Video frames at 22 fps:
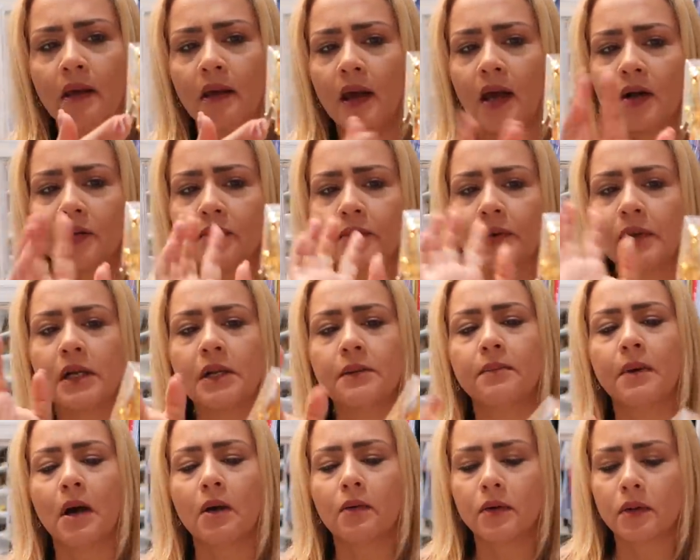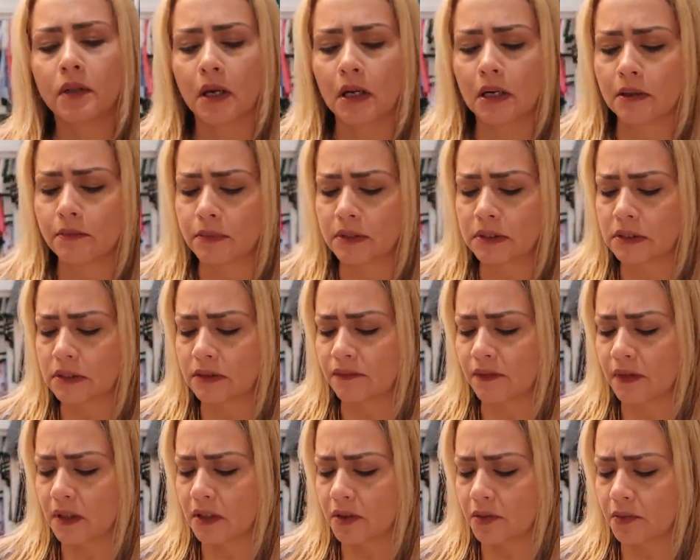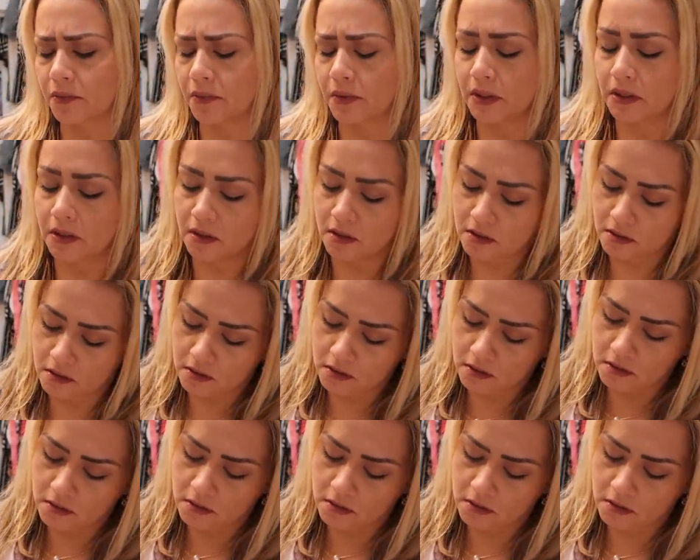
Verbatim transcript: I'm really bad with that. Let me see if I can read here.